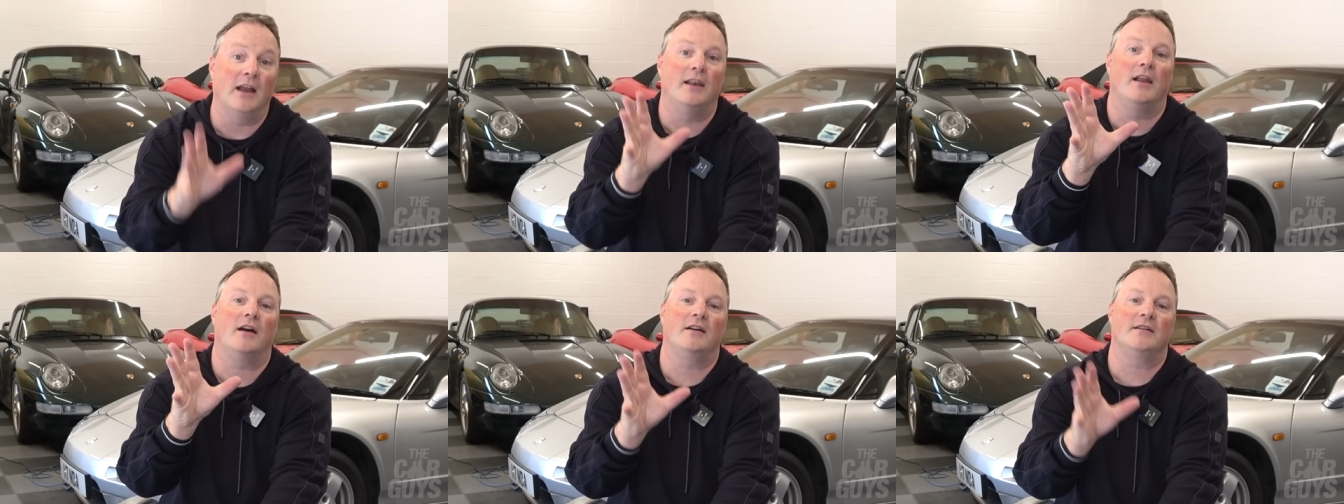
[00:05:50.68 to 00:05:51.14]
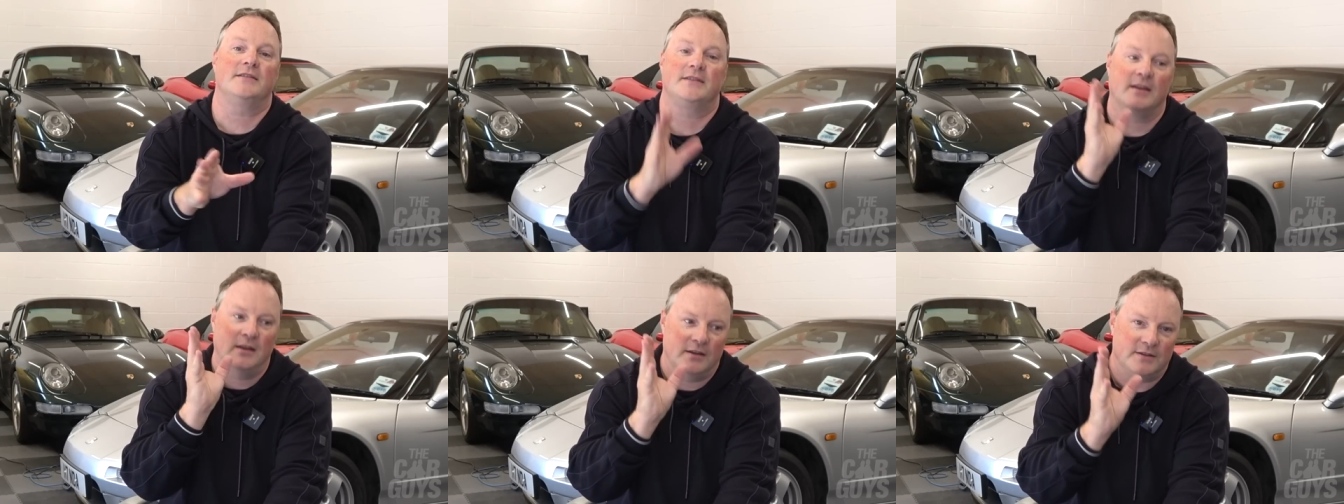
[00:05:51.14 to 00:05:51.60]
At
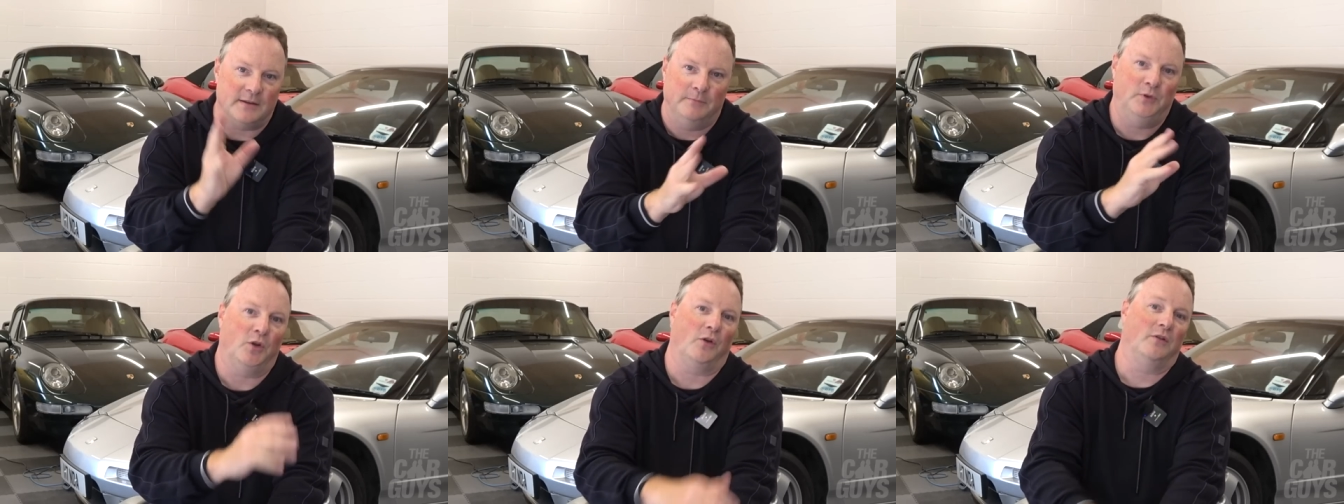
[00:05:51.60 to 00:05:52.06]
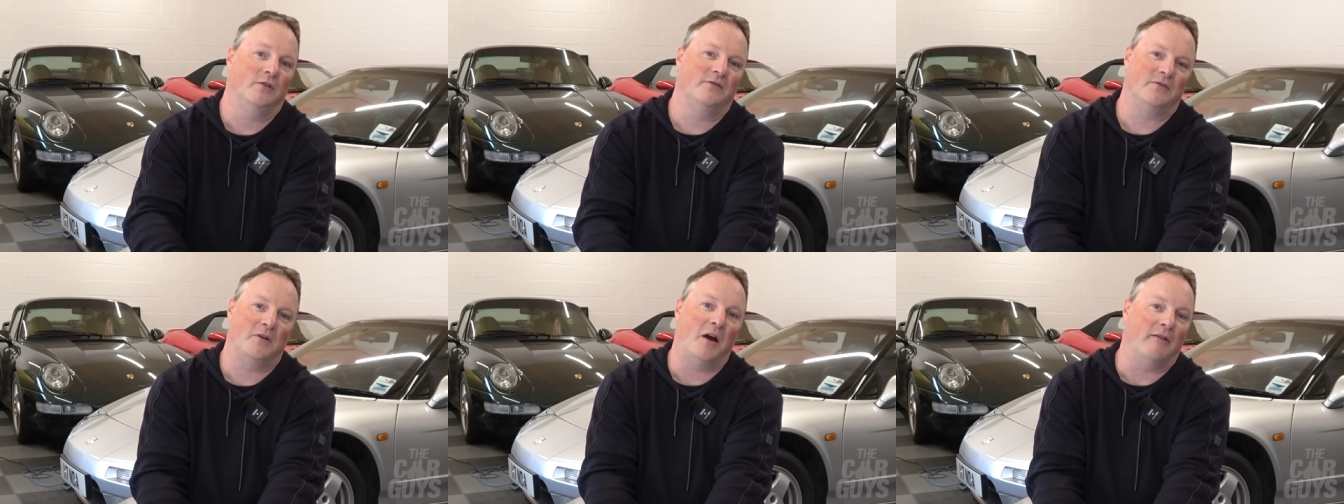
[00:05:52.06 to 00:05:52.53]
last, some
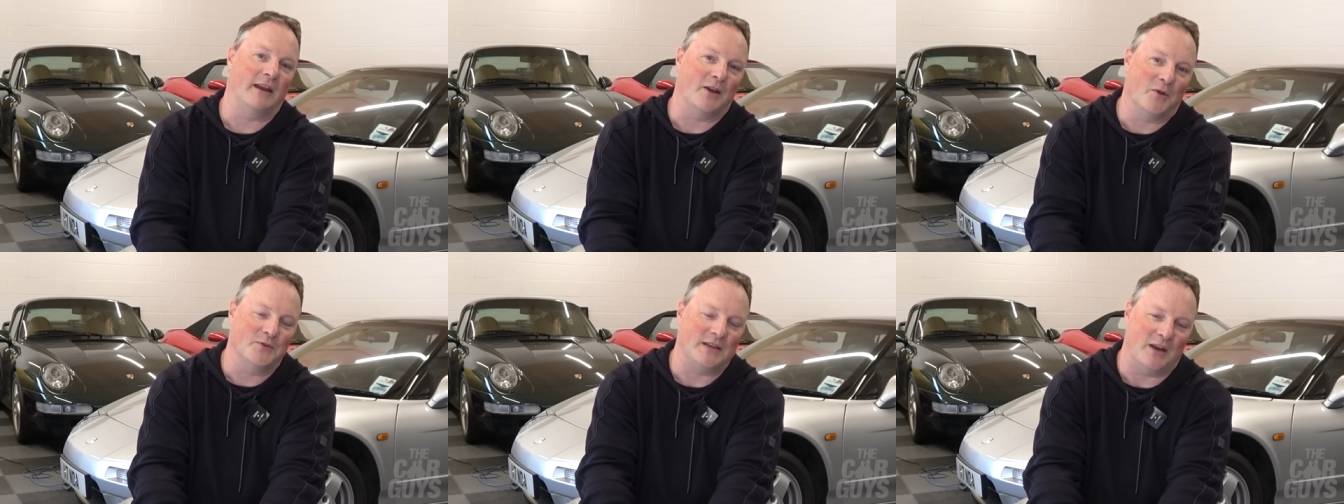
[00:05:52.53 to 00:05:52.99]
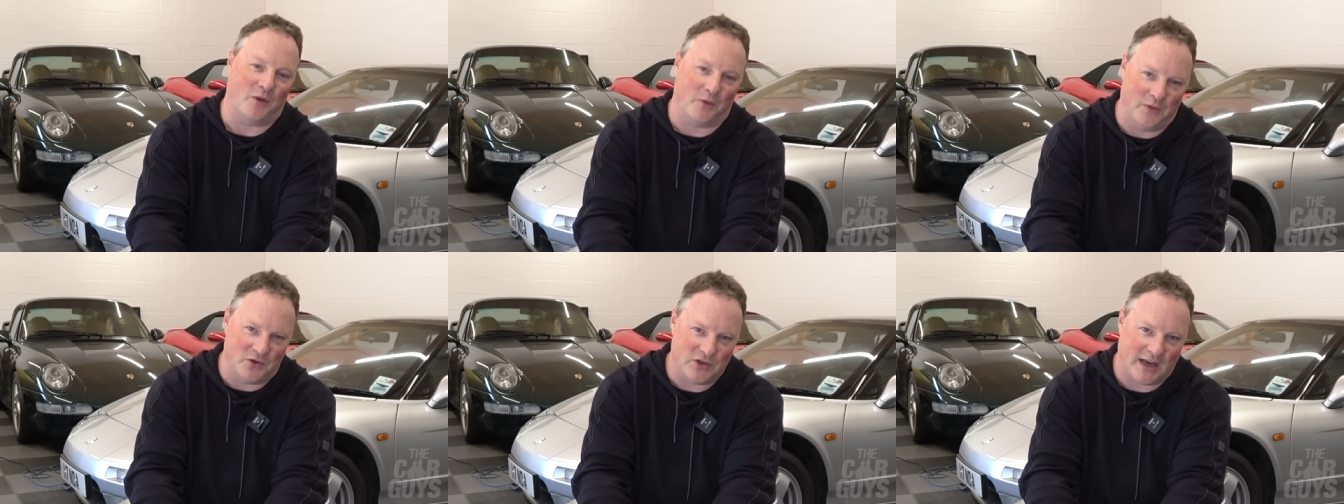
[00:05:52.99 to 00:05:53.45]
non-Ferrari content
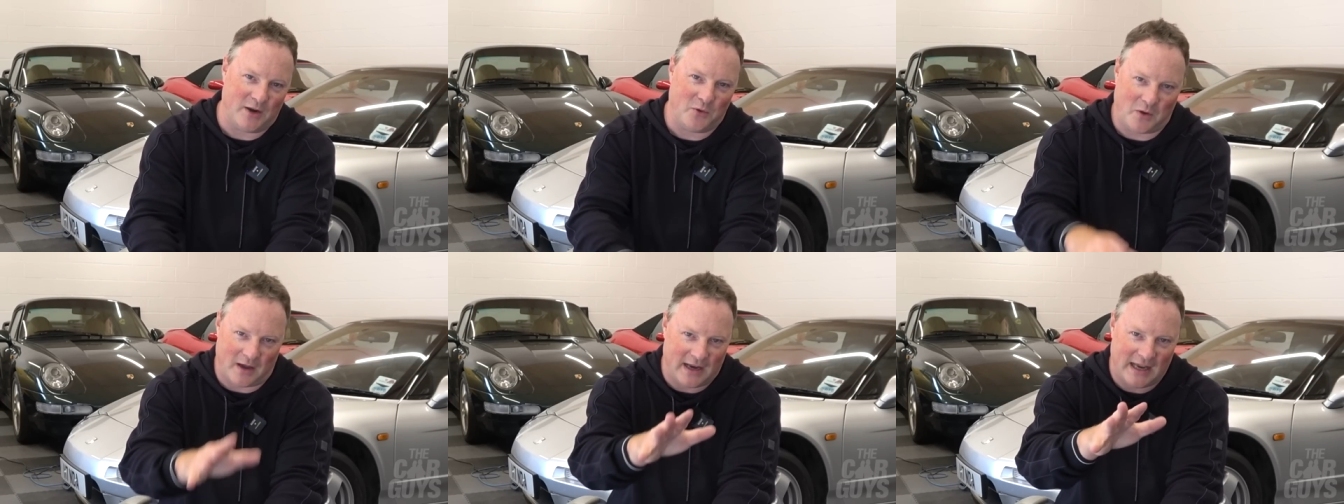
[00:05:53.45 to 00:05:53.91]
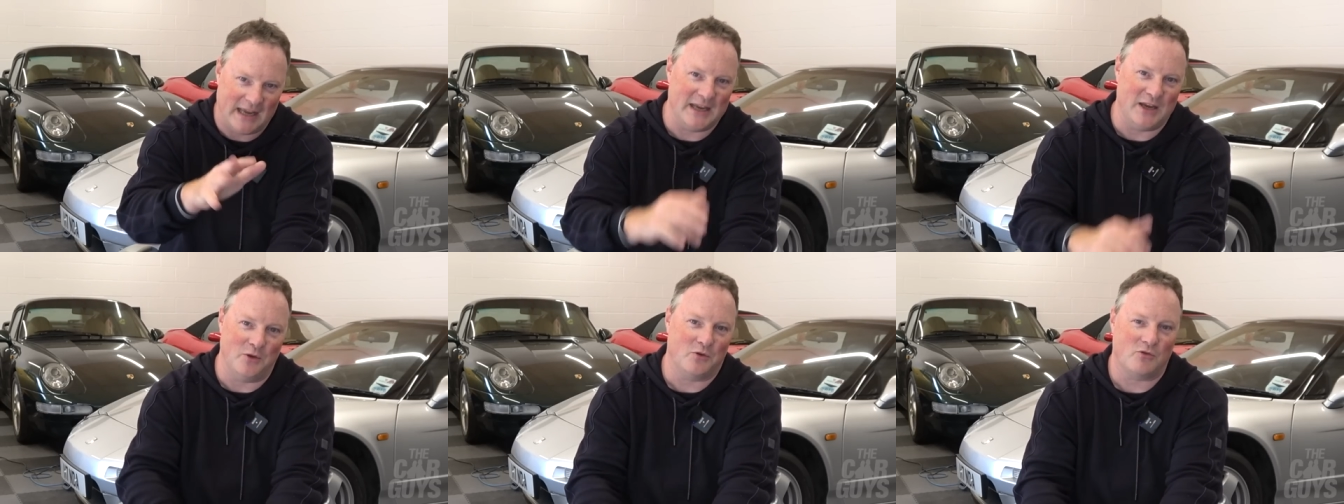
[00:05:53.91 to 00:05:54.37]
on the channel, I hear
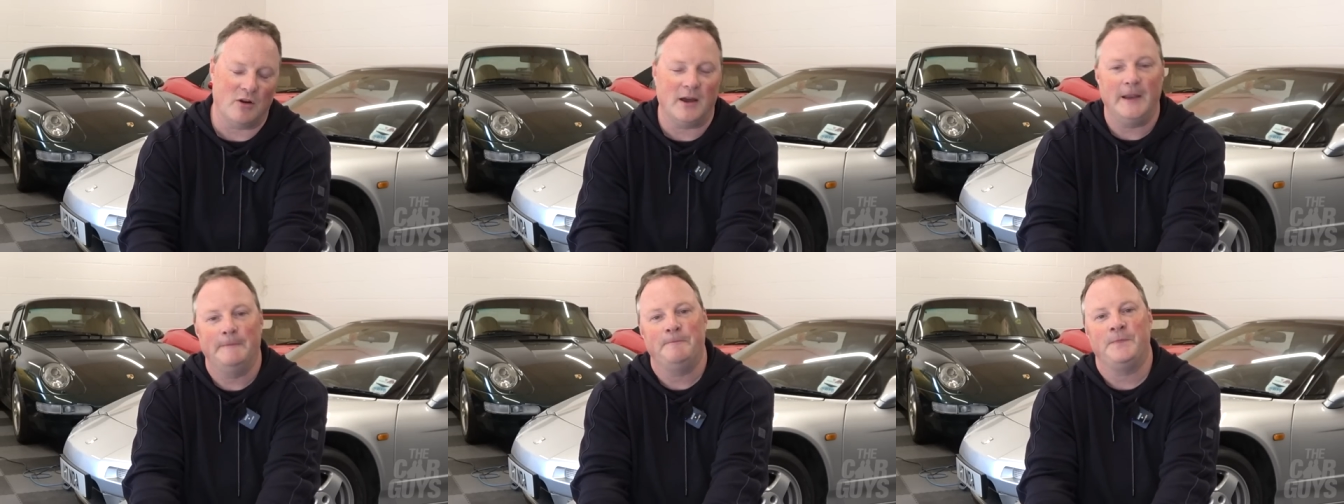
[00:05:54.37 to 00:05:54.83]
you cry.